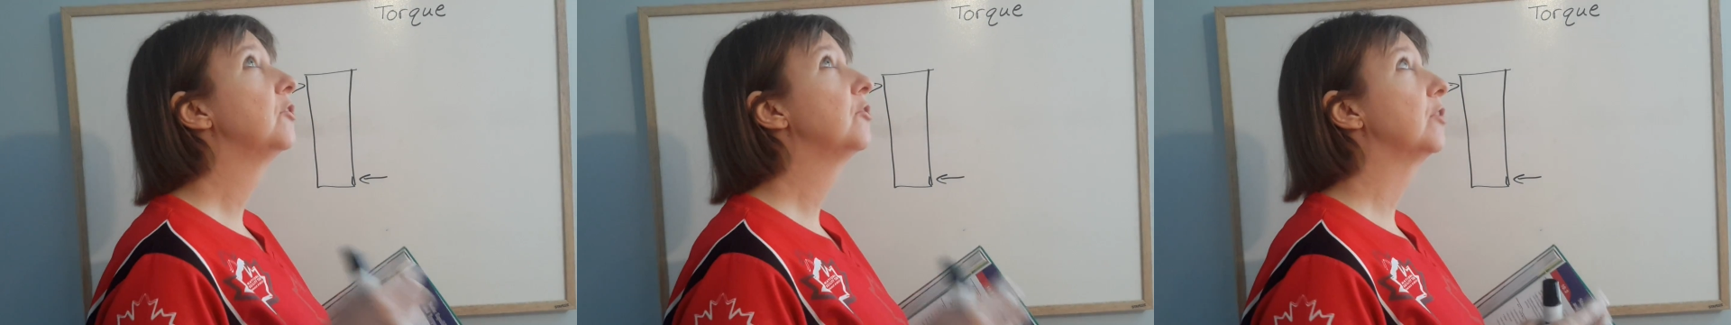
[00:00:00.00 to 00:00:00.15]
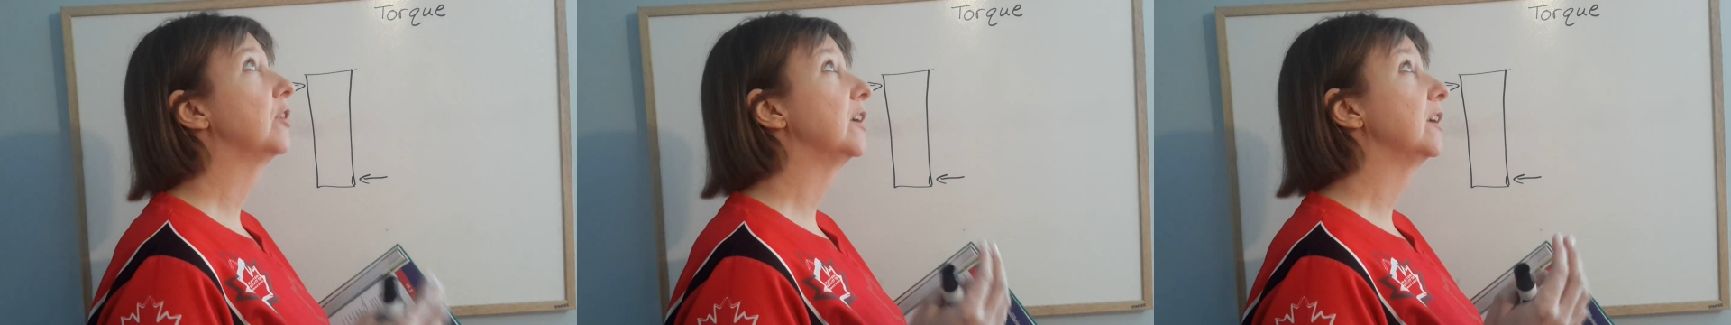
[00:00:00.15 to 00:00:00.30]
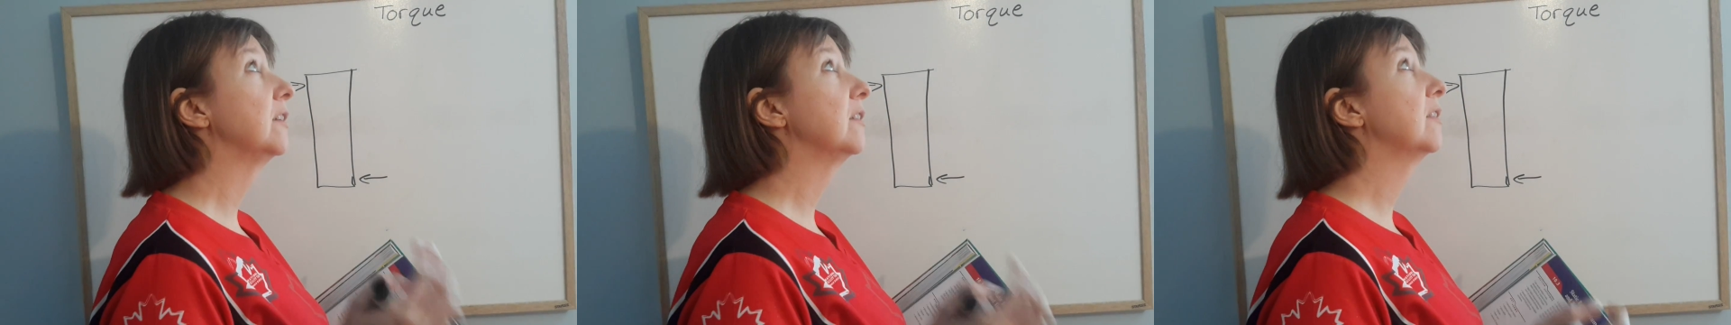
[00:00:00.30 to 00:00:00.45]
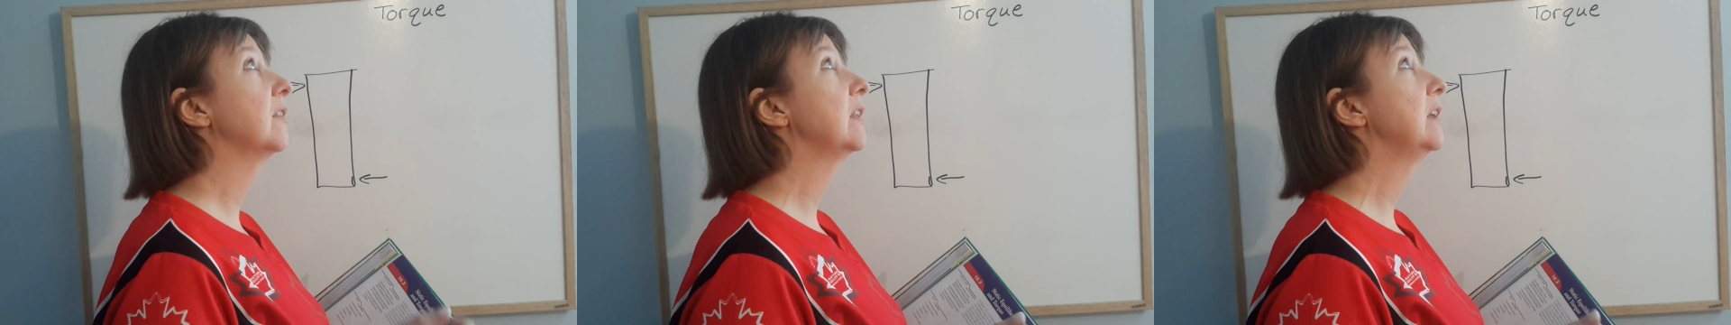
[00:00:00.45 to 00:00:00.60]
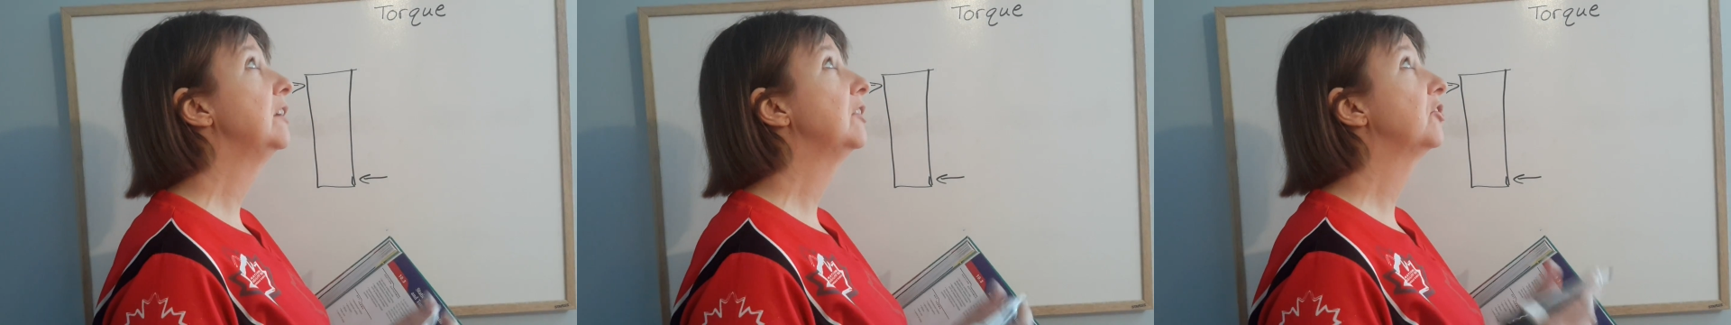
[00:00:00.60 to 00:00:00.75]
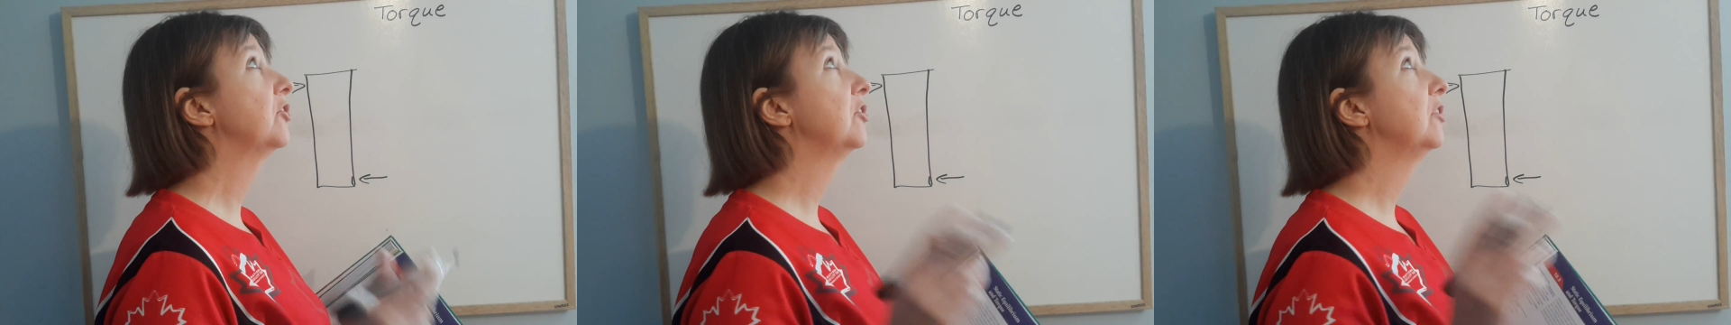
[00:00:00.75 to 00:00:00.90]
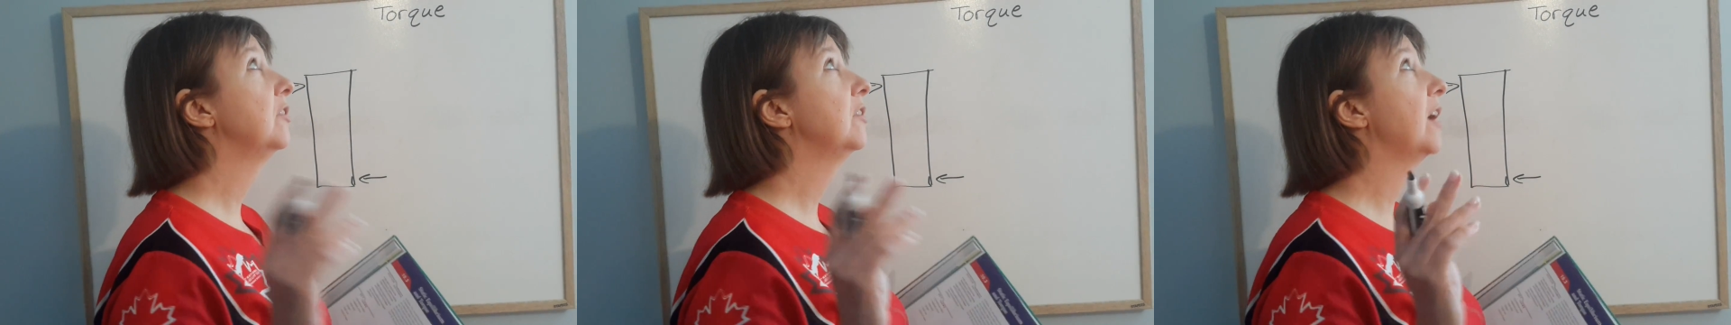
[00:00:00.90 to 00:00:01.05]

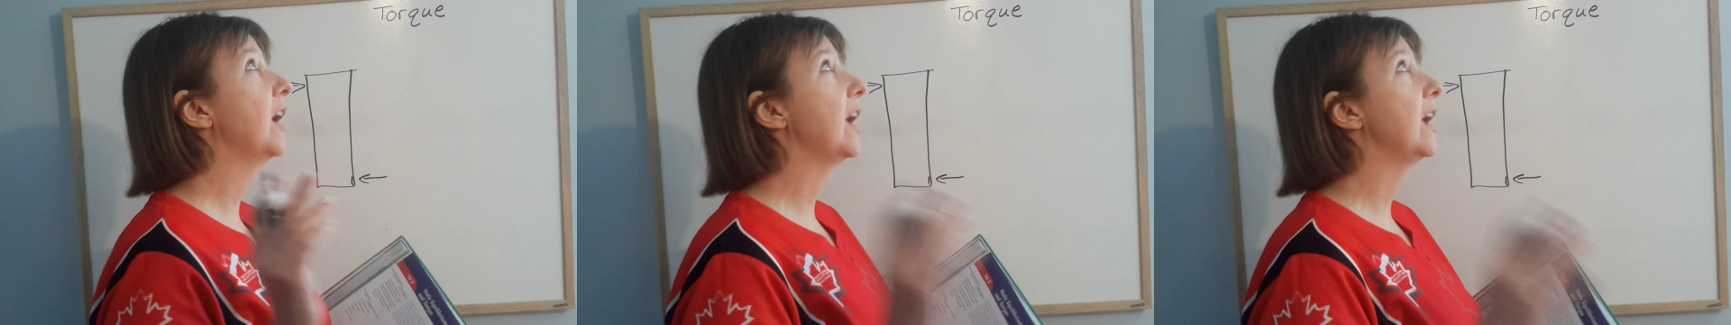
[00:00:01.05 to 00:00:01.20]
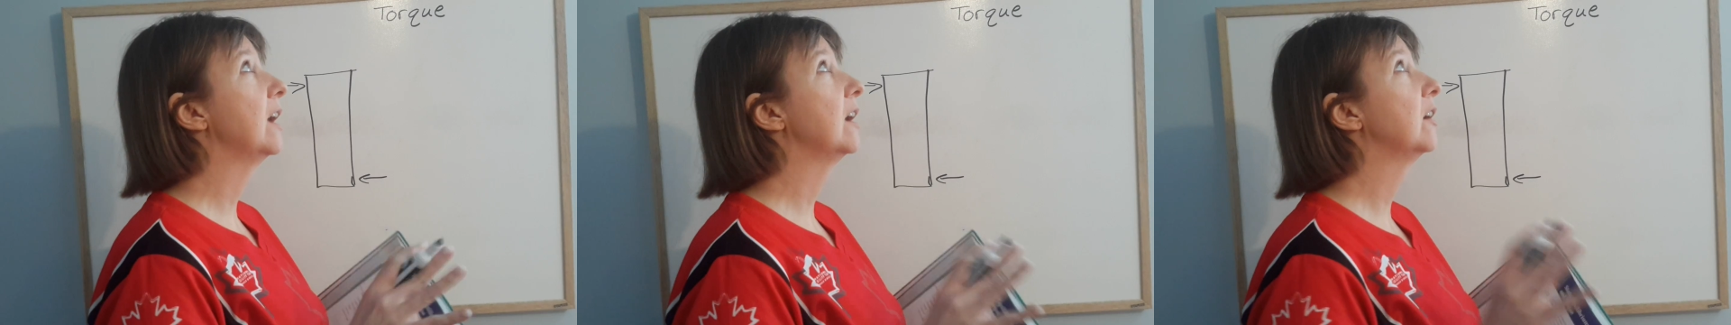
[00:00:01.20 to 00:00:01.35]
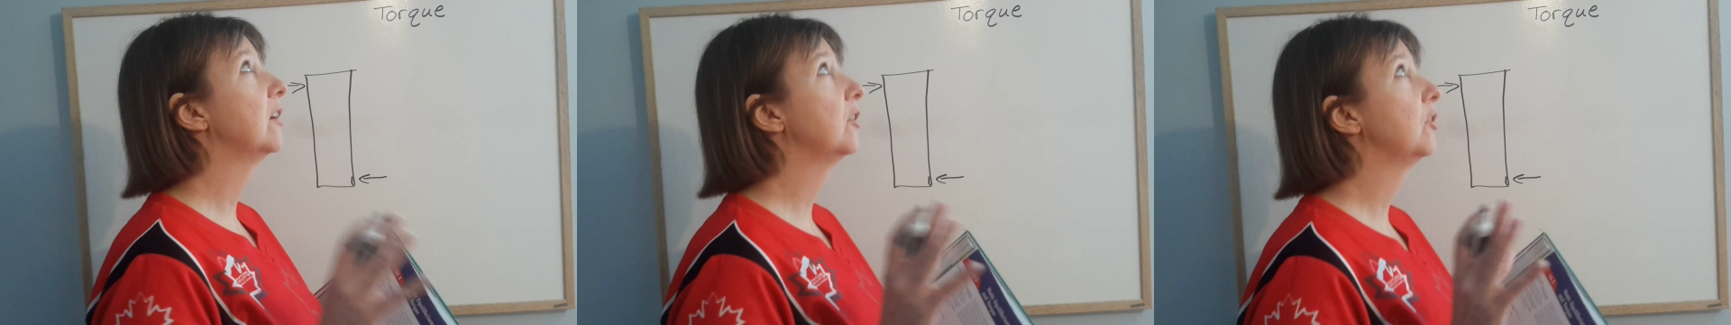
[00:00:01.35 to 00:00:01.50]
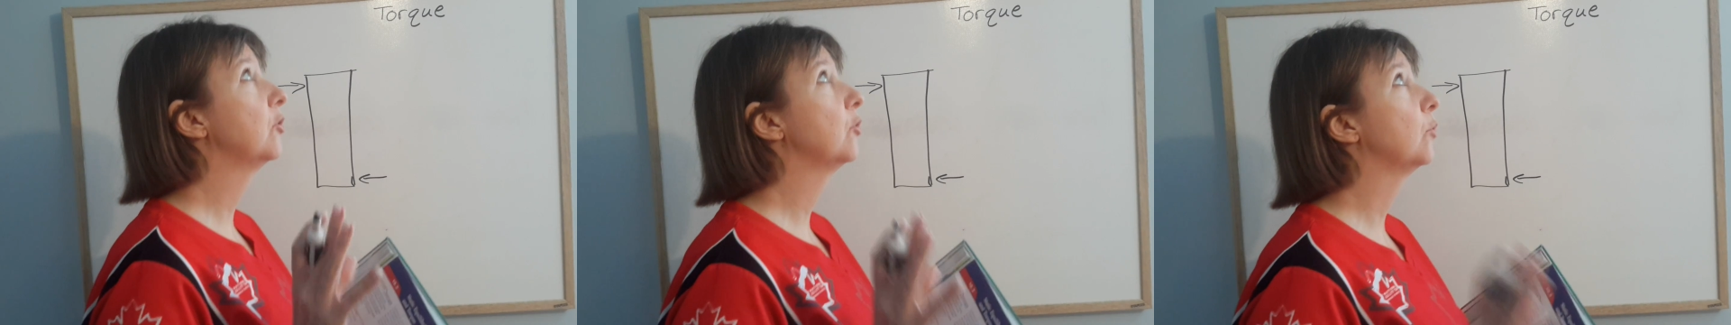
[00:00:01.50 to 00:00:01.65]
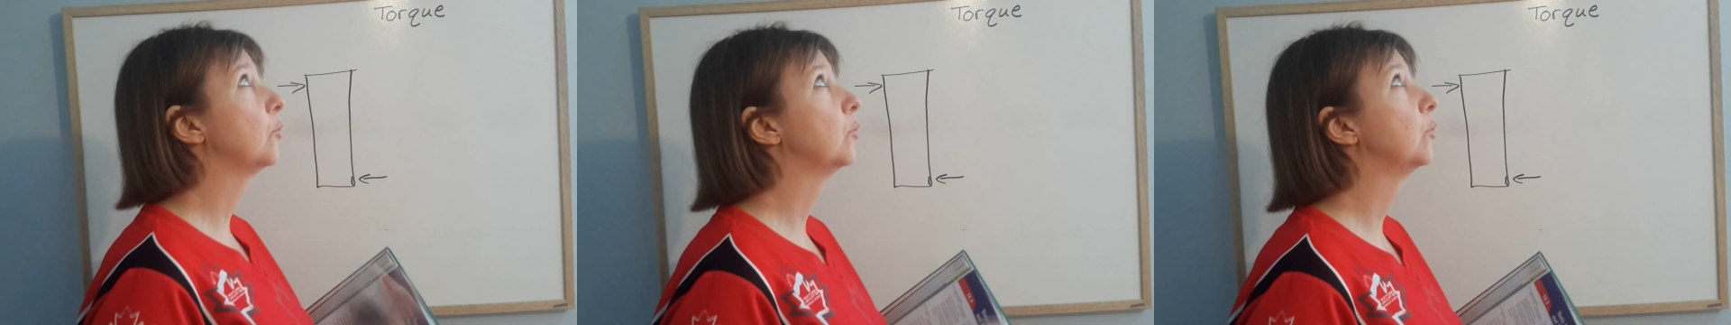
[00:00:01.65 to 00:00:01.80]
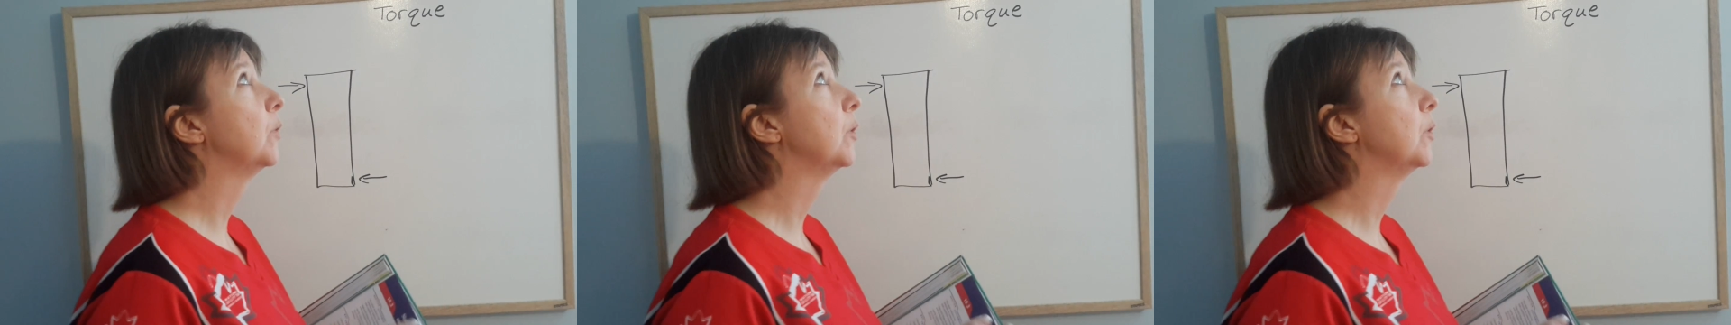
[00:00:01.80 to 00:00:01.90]
translational and